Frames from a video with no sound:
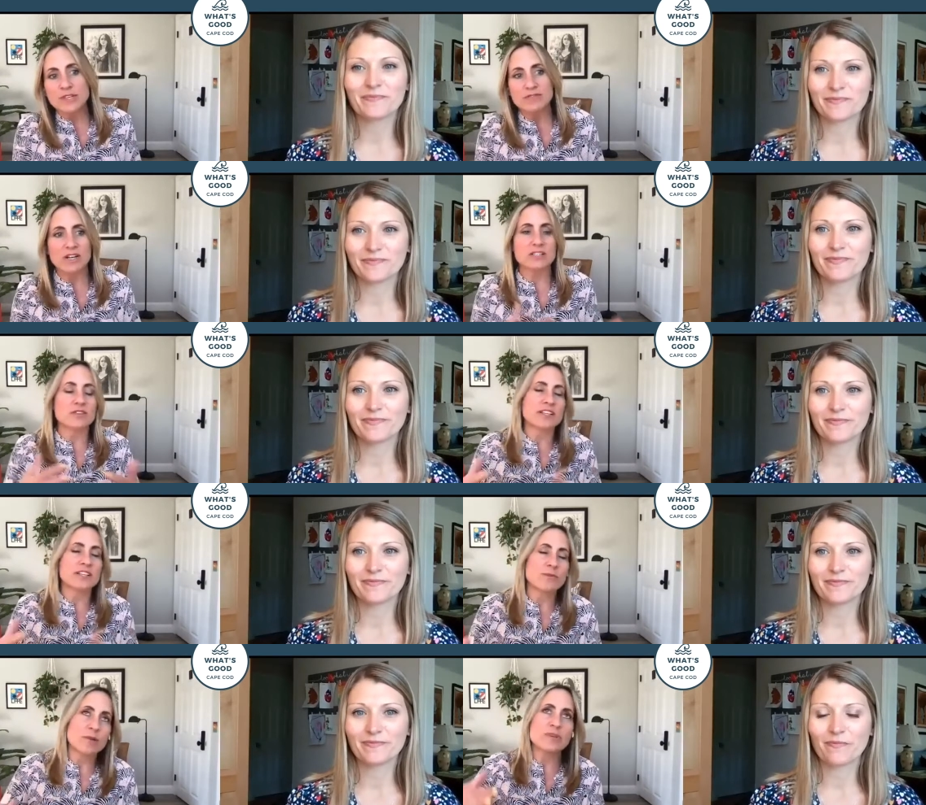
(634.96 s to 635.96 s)
Speaker 1: be in a restaurant.
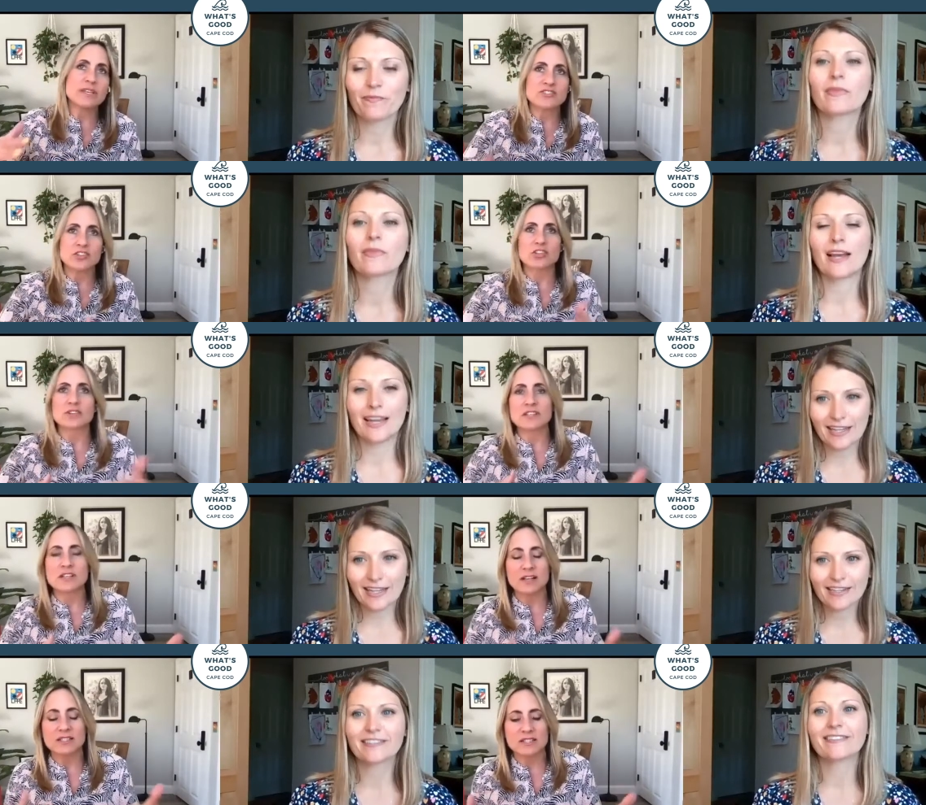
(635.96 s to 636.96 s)
You want to be served and
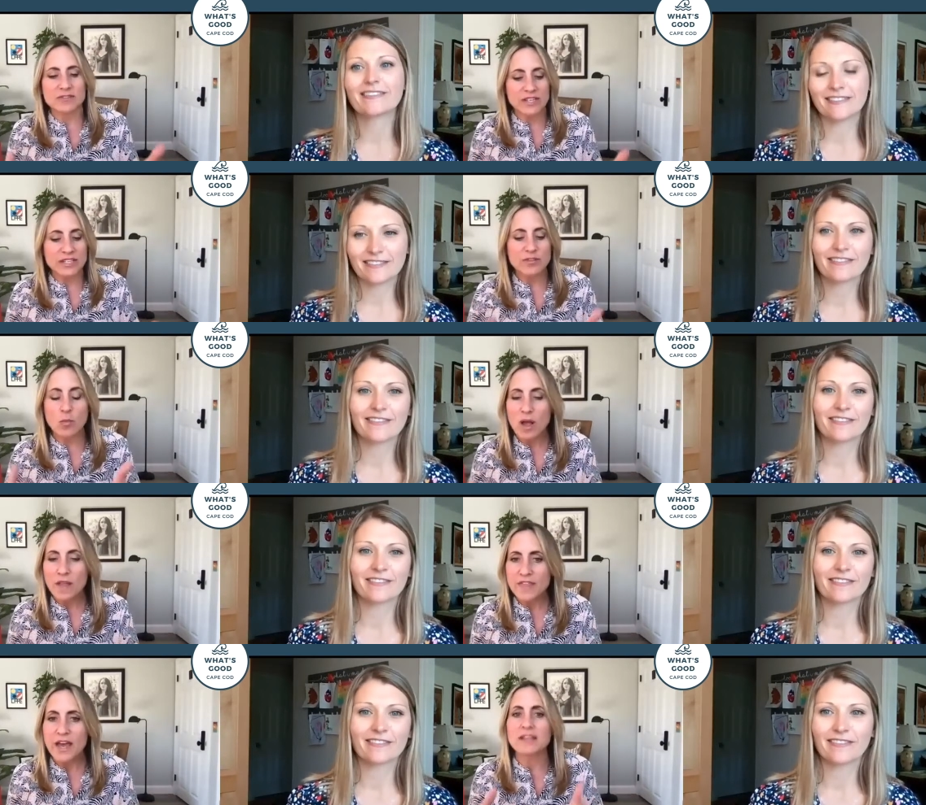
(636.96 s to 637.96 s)
all that stuff. And if you
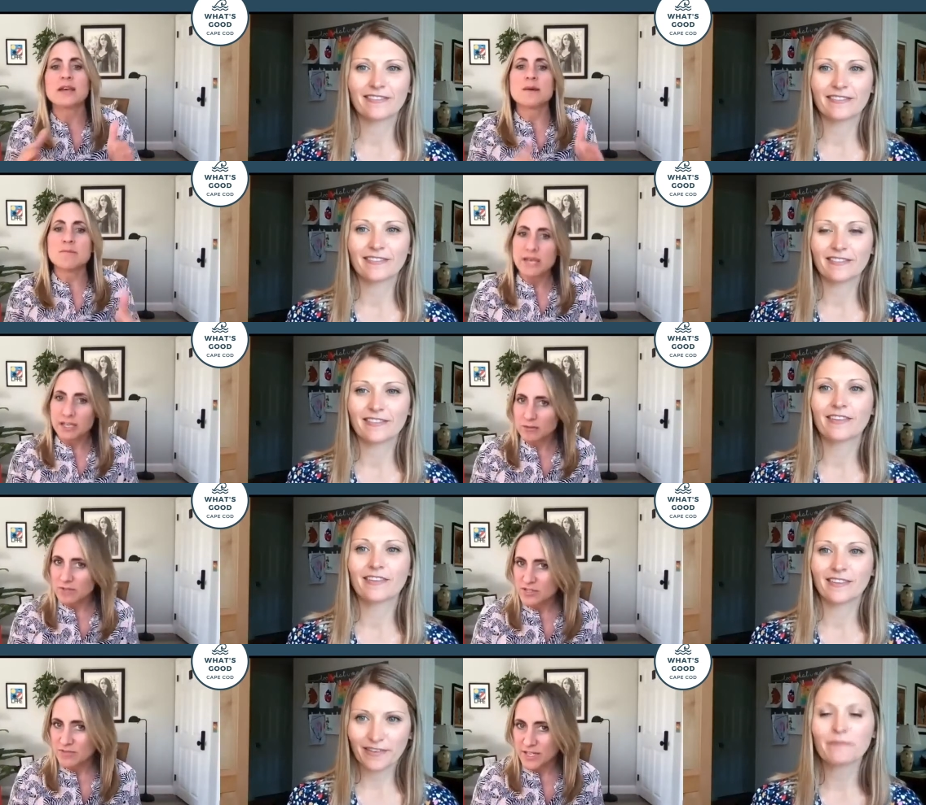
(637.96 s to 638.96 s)
want that, make a
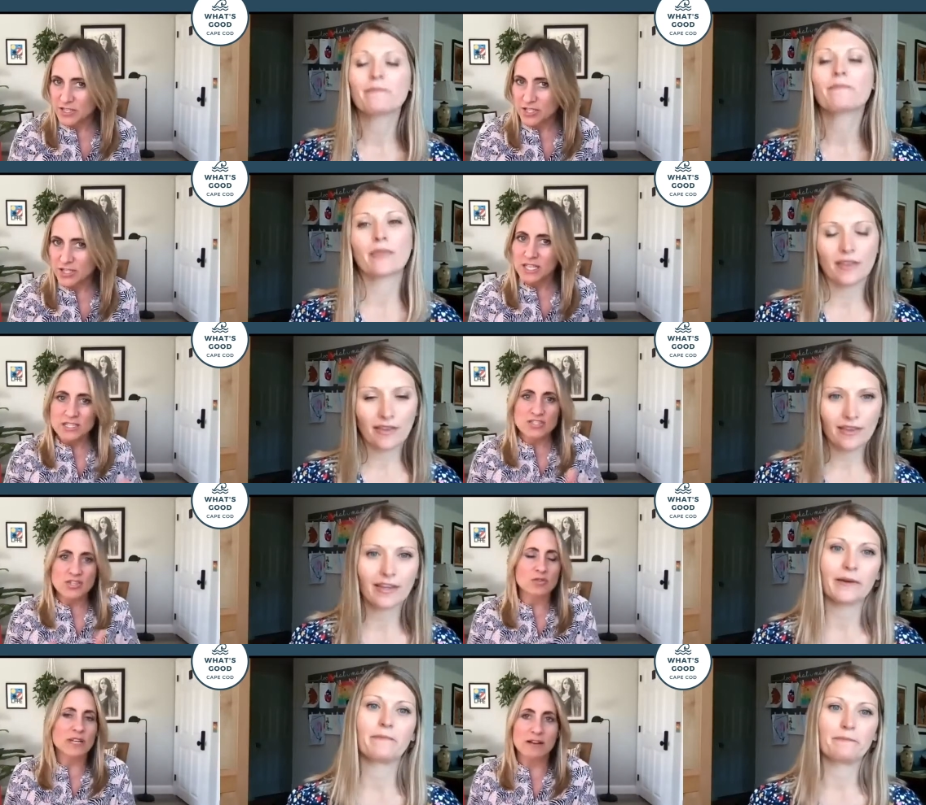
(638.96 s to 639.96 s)
reservation. Yeah.
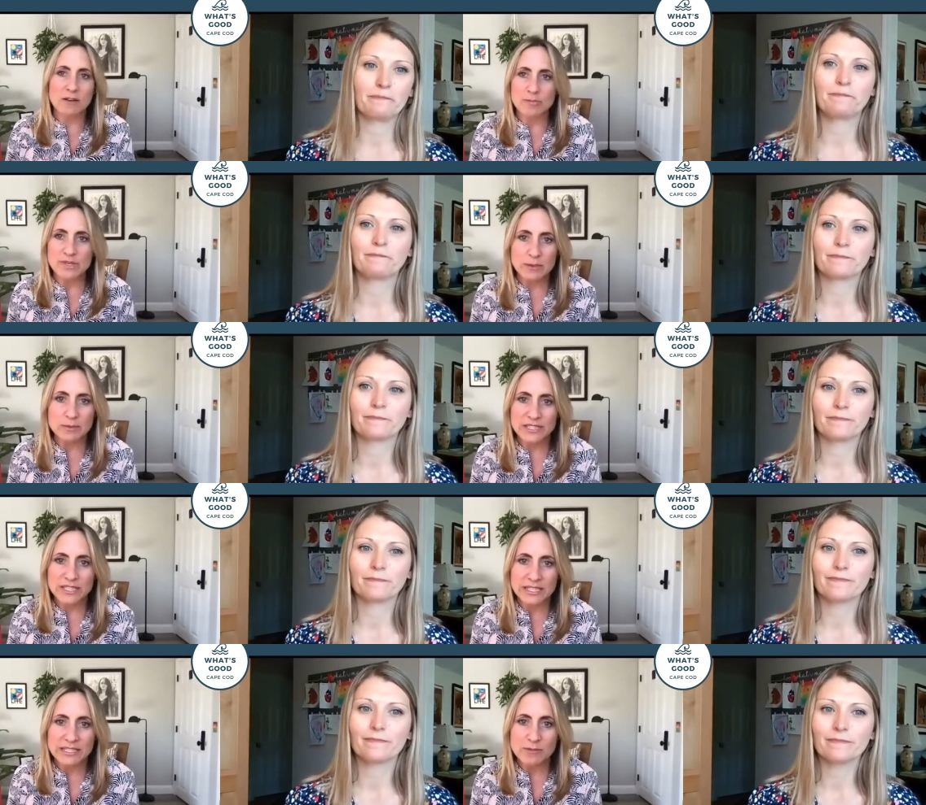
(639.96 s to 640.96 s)
Don't count on being able to
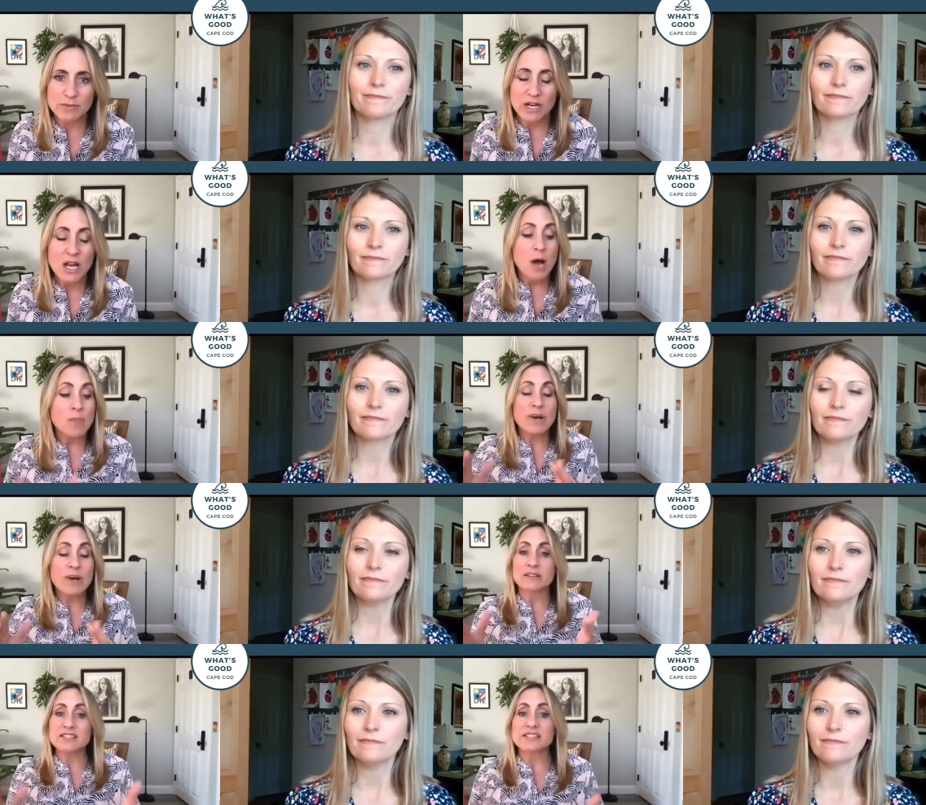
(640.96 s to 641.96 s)
get in anywhere.
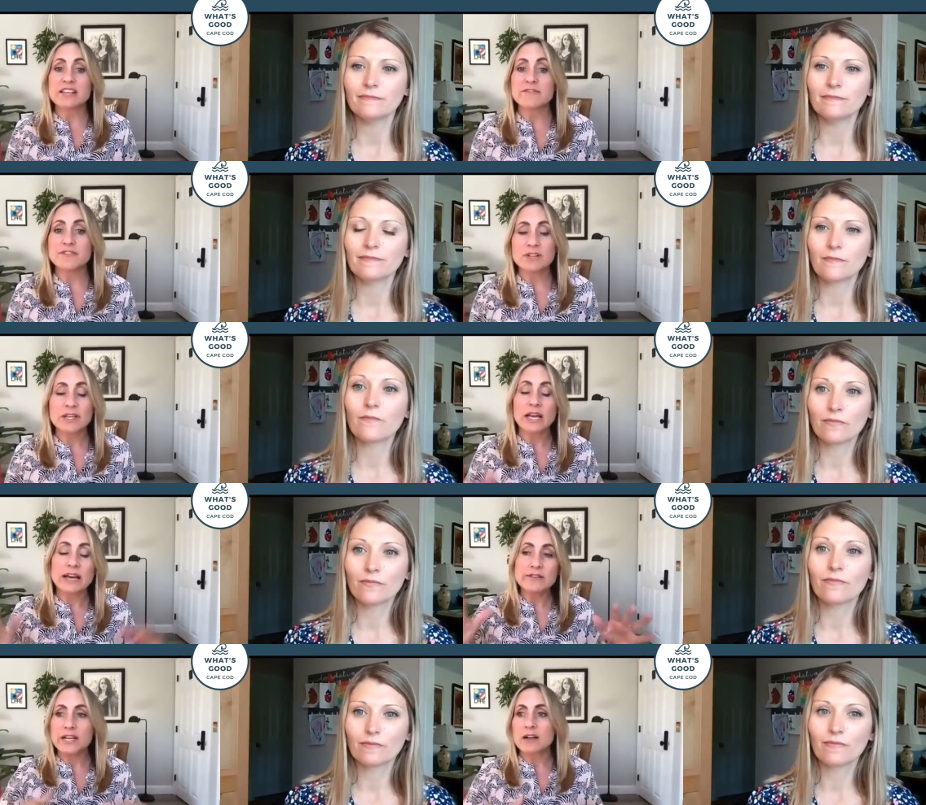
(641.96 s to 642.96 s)
But listen, if you're like, I
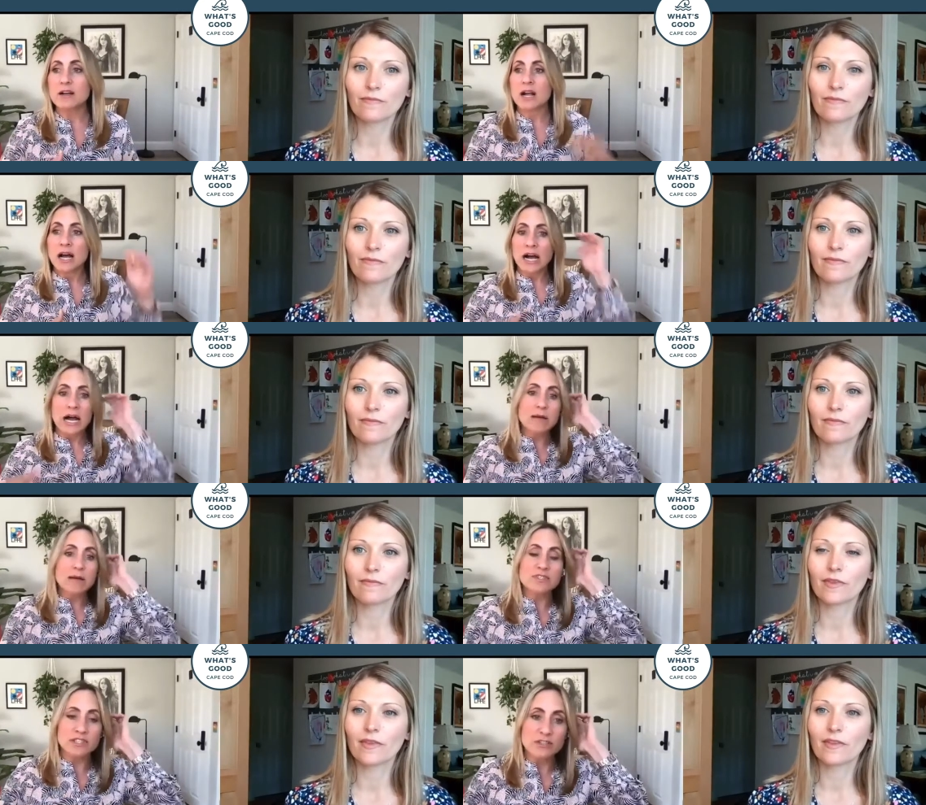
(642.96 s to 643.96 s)
don't care, I'm
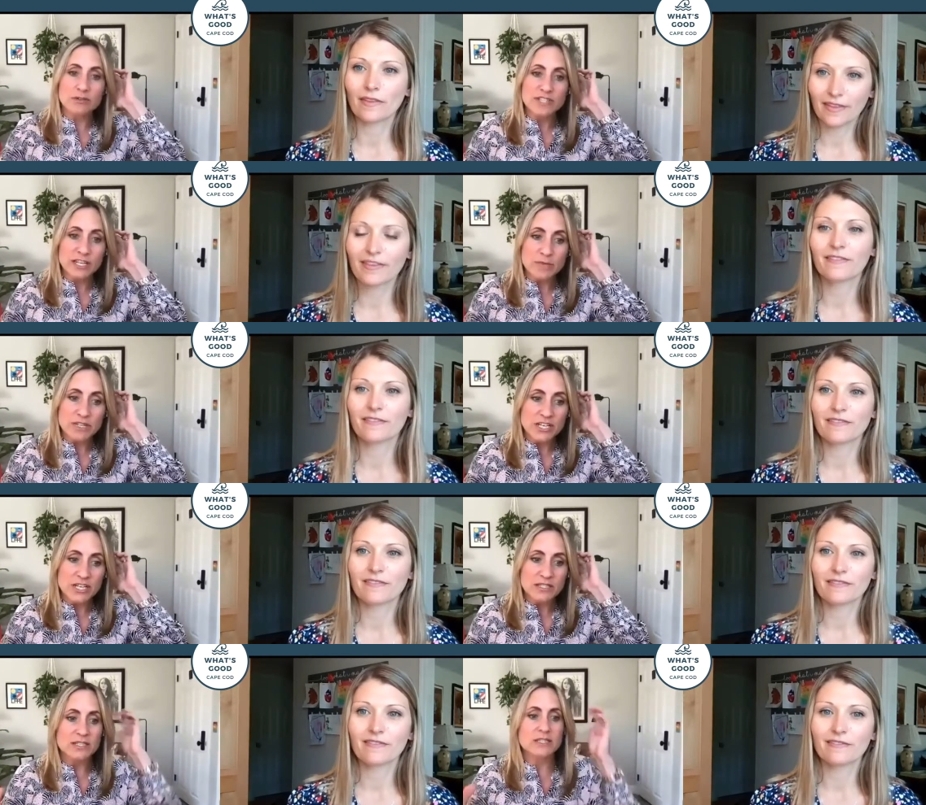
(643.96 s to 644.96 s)
just going to go take my
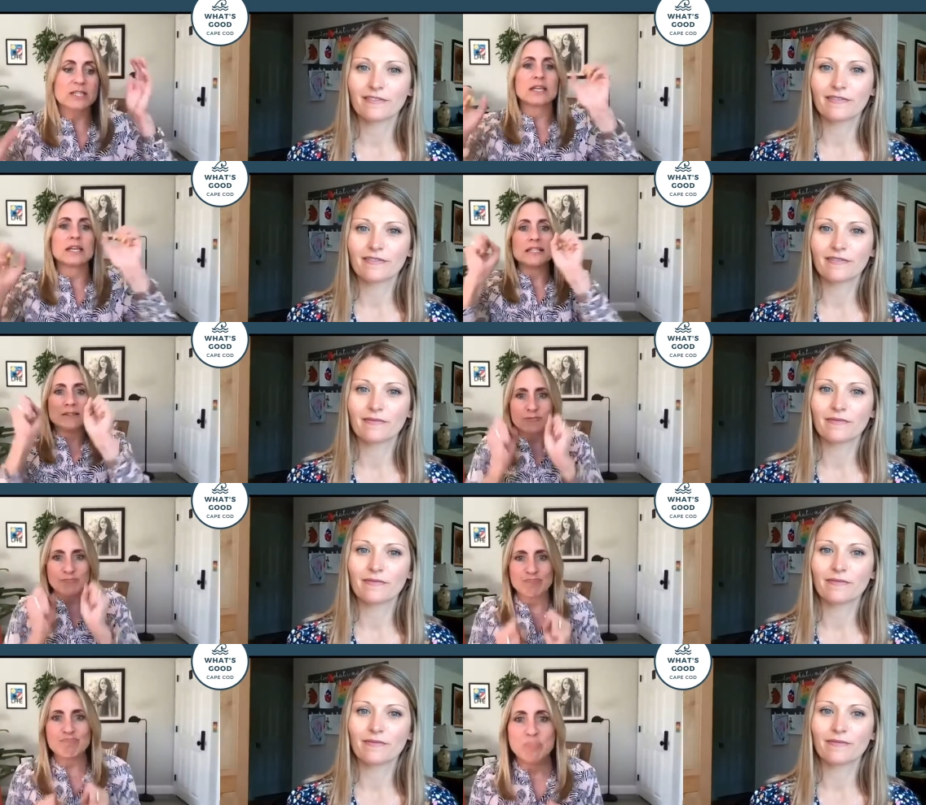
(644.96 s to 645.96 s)
chances,
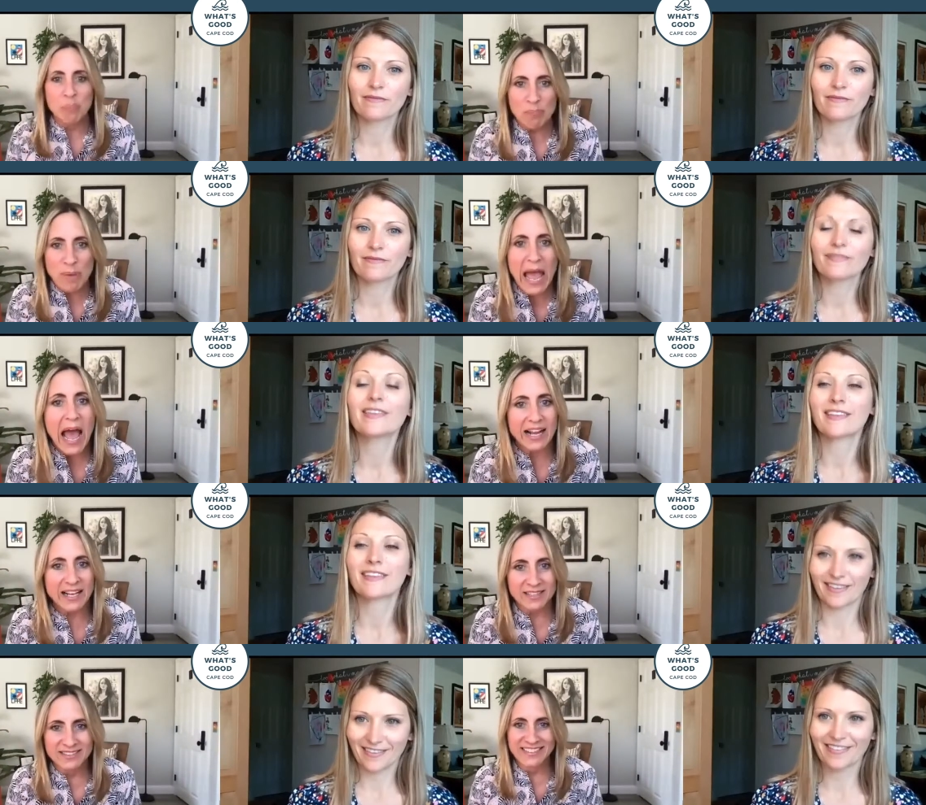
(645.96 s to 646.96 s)
pack